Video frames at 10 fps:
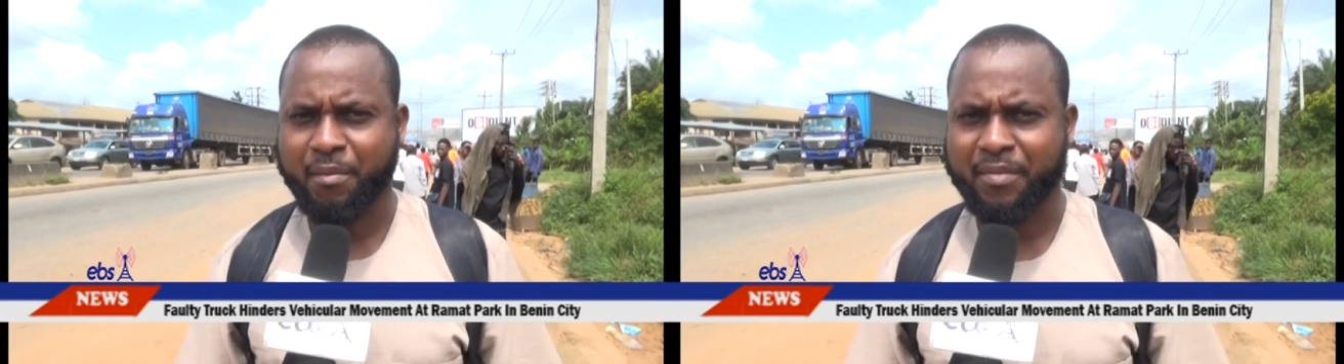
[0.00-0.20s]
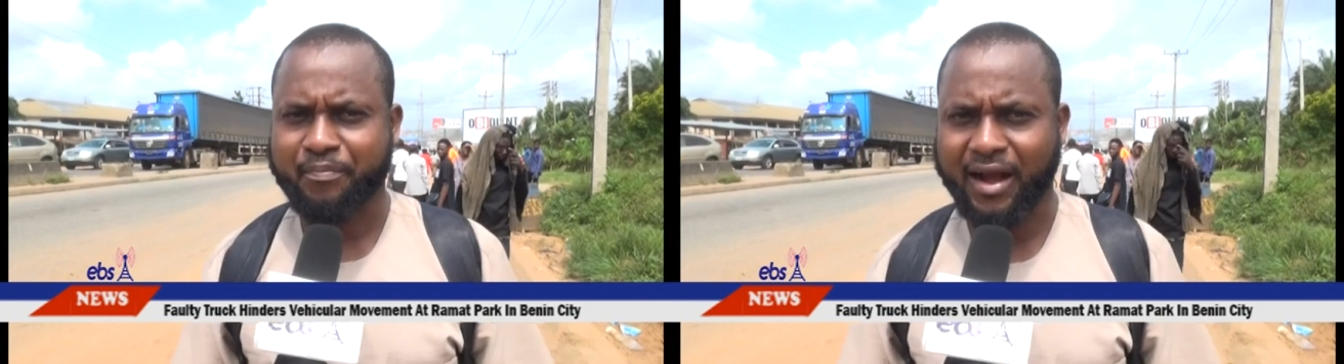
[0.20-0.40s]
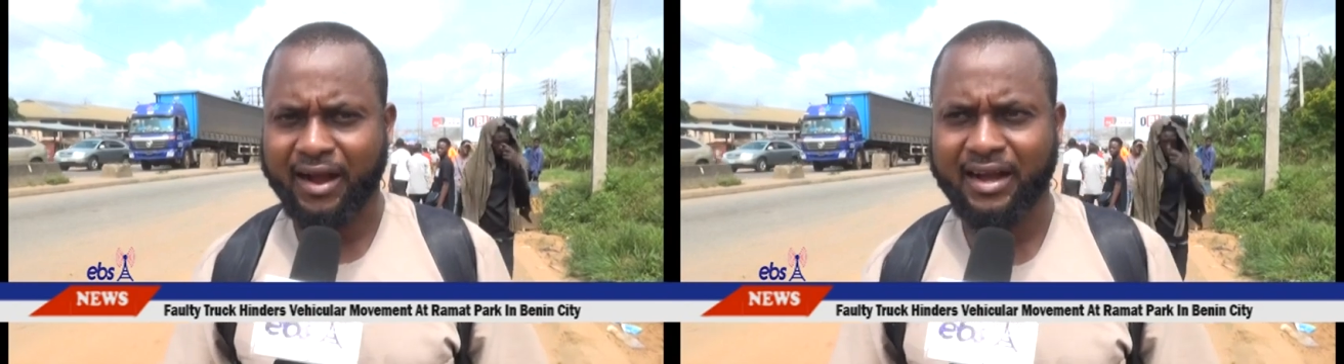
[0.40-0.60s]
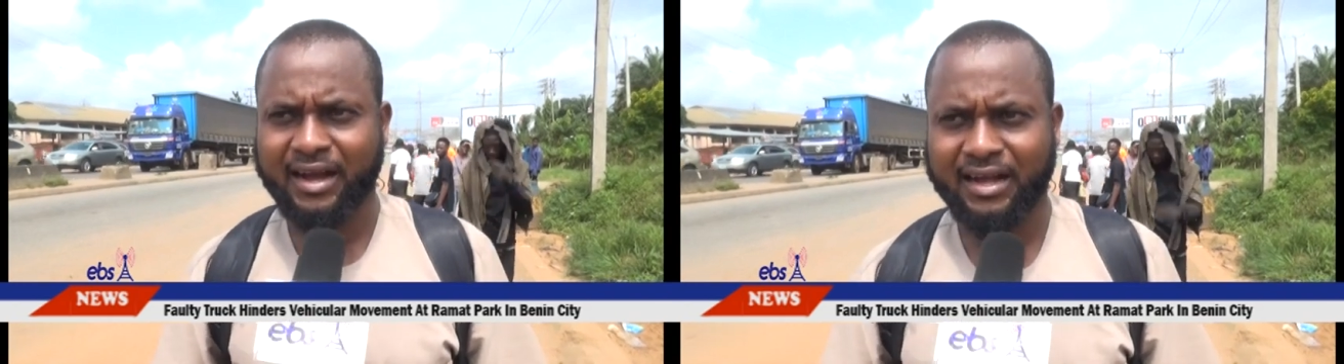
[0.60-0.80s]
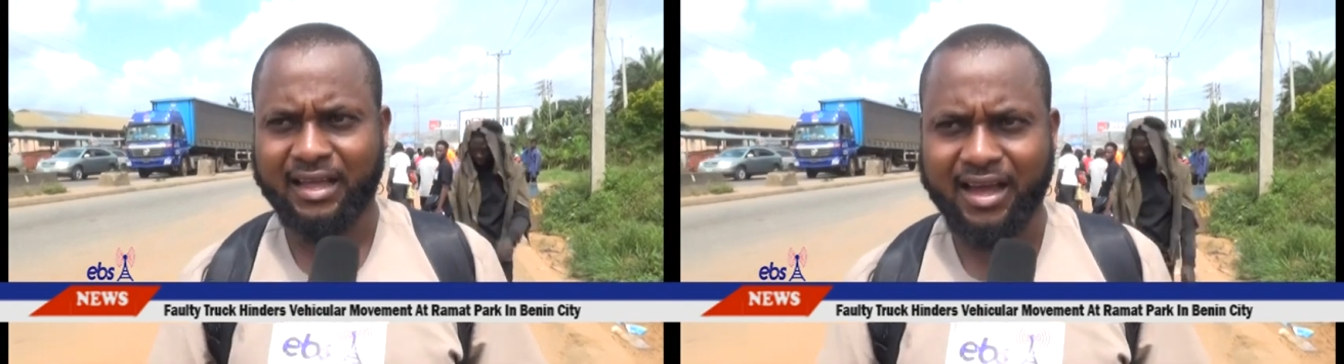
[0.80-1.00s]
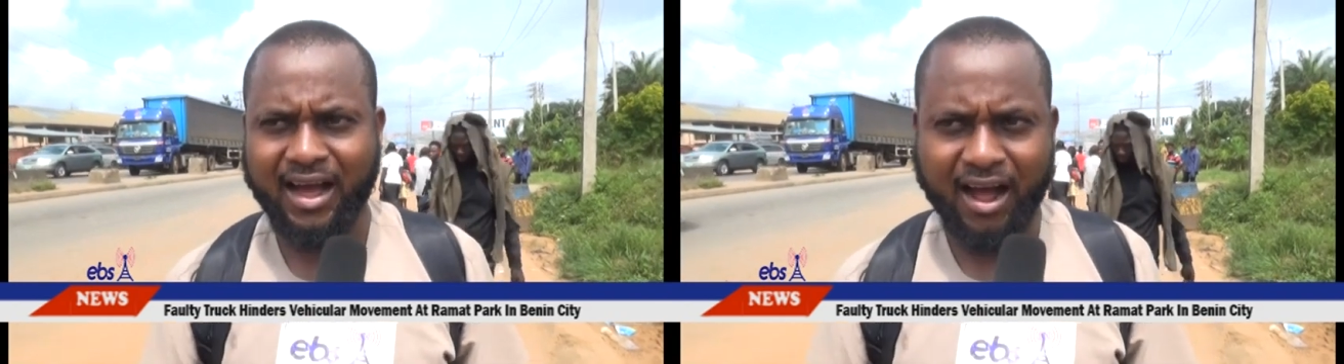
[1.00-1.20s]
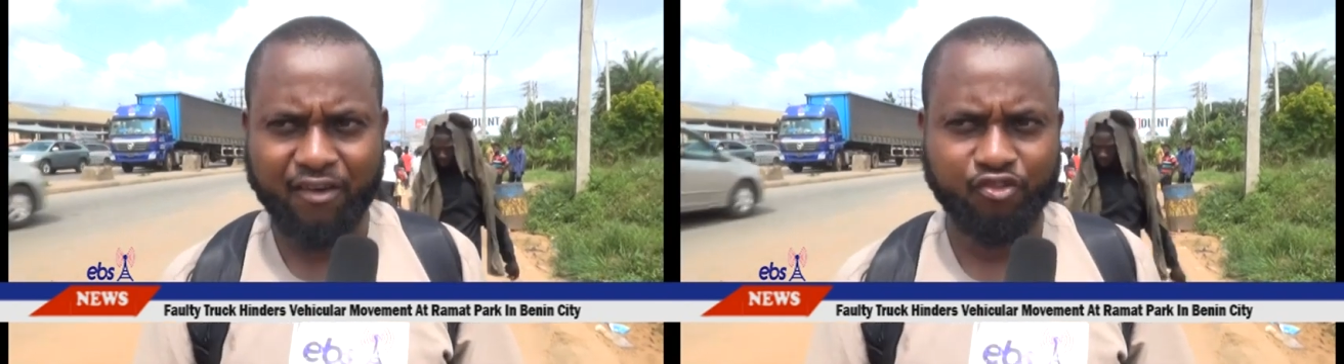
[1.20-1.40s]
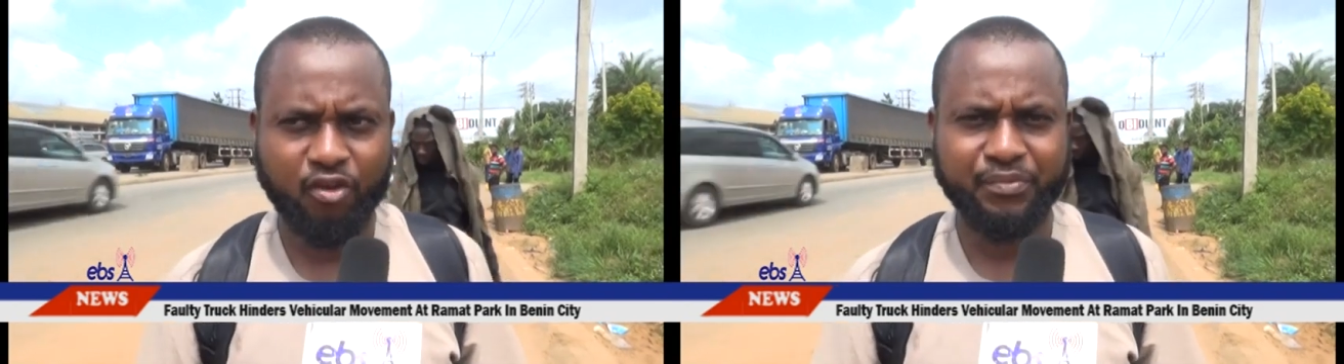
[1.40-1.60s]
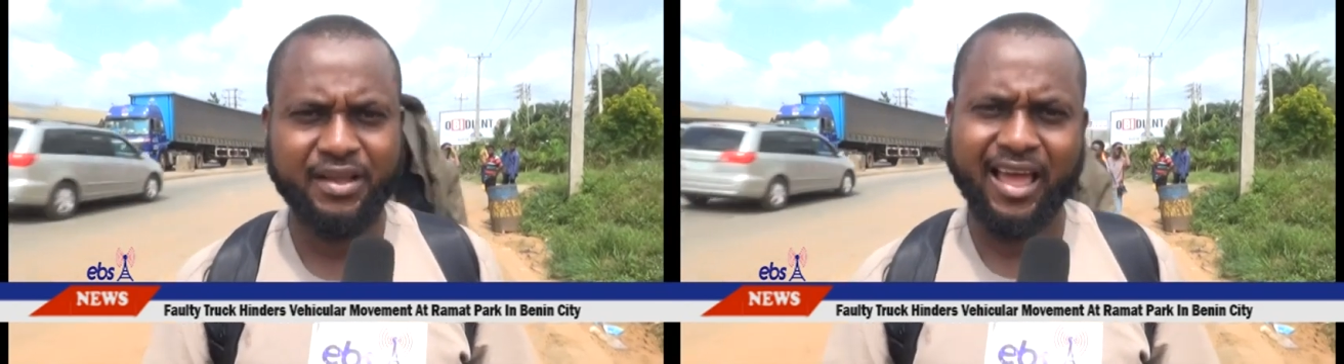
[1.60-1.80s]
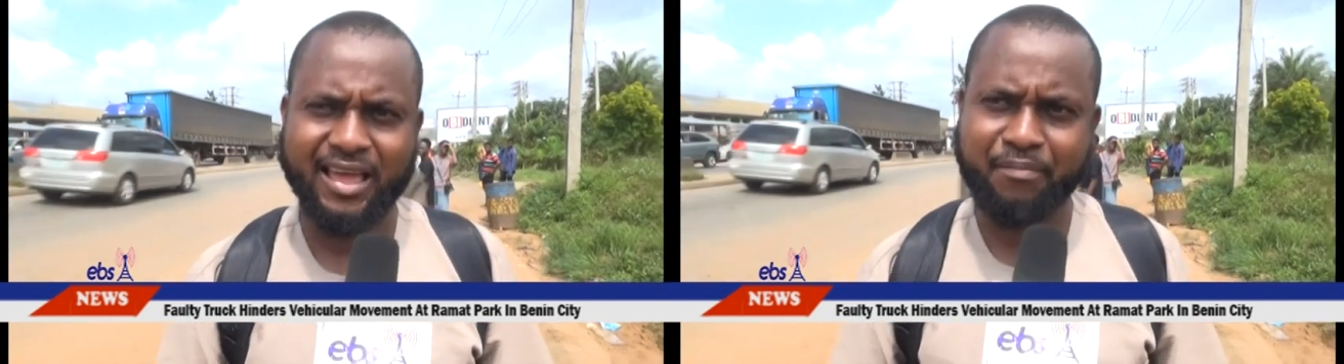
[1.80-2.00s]
Ramat Park have
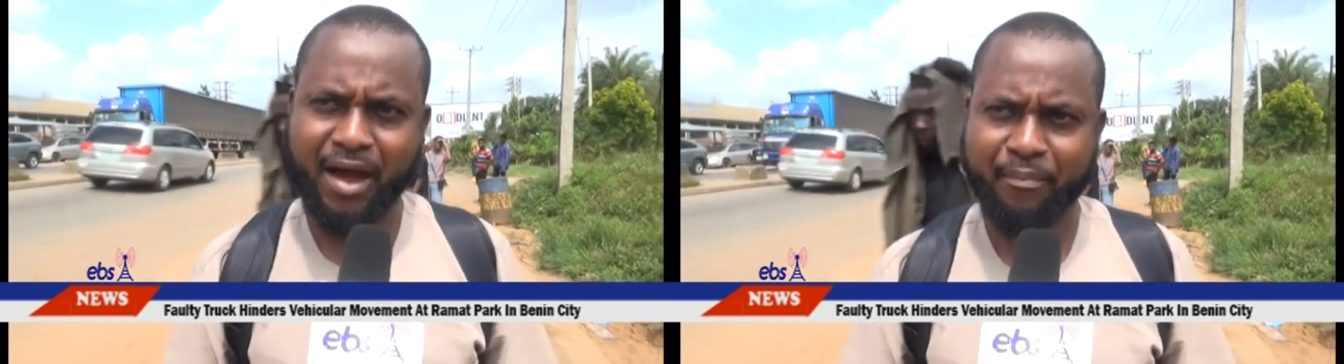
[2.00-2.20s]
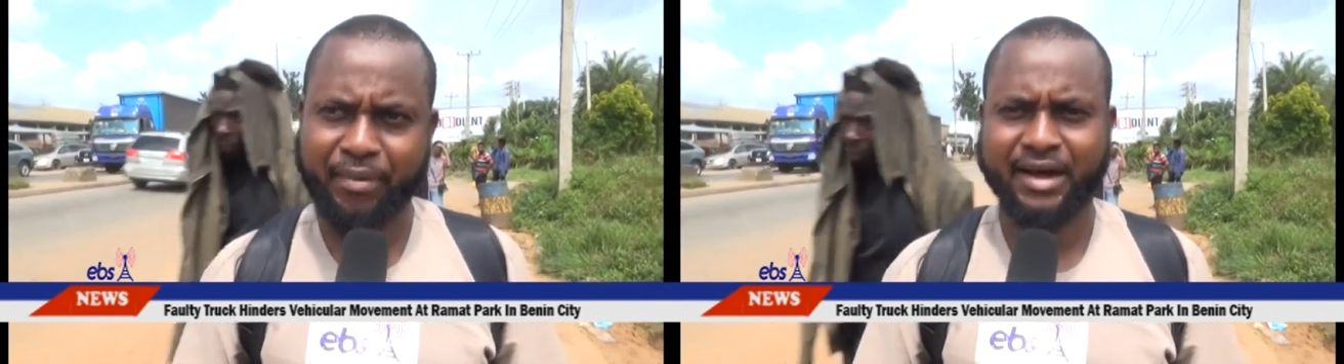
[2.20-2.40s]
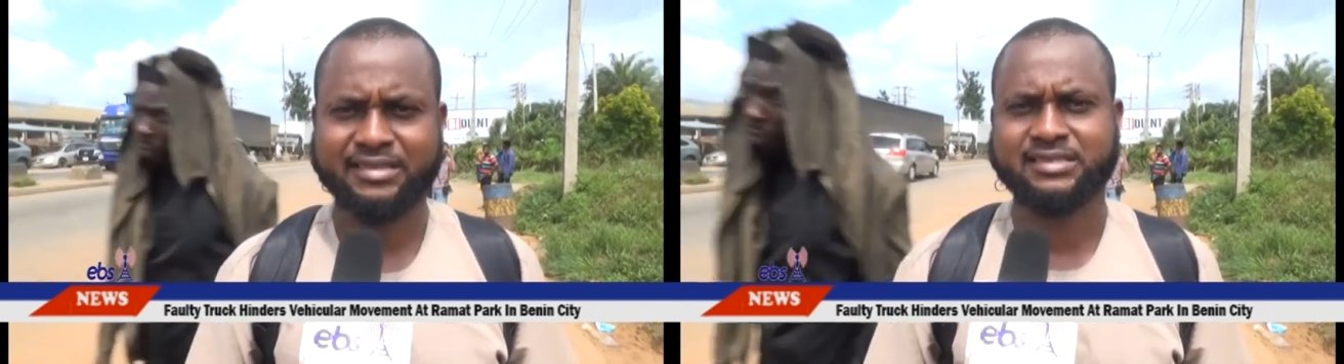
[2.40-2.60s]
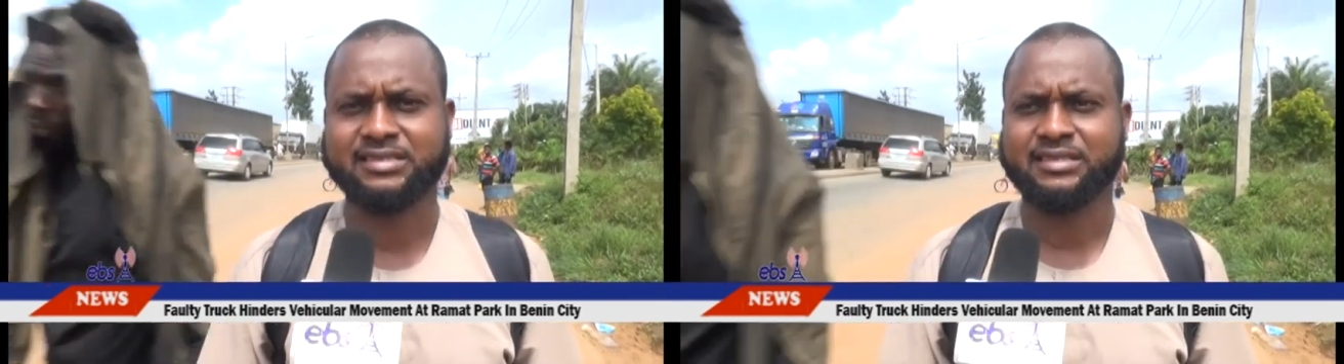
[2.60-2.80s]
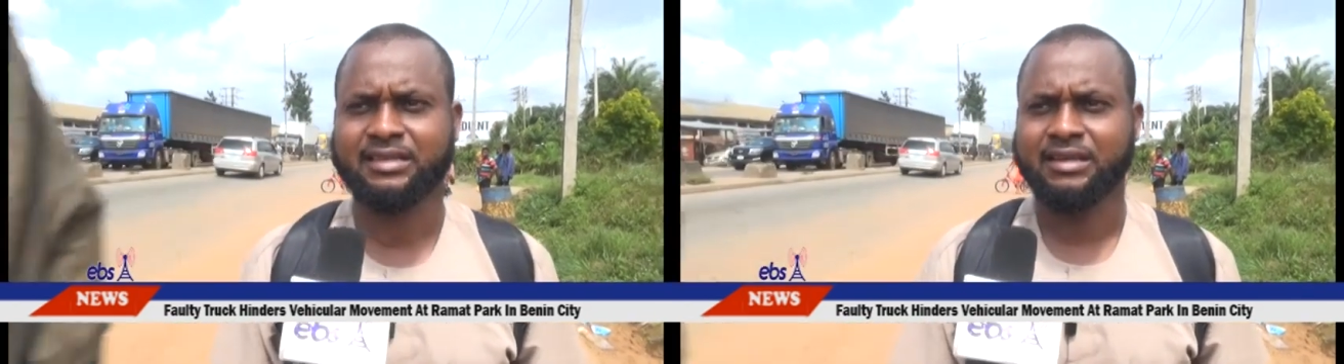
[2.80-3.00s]
something like a bypass,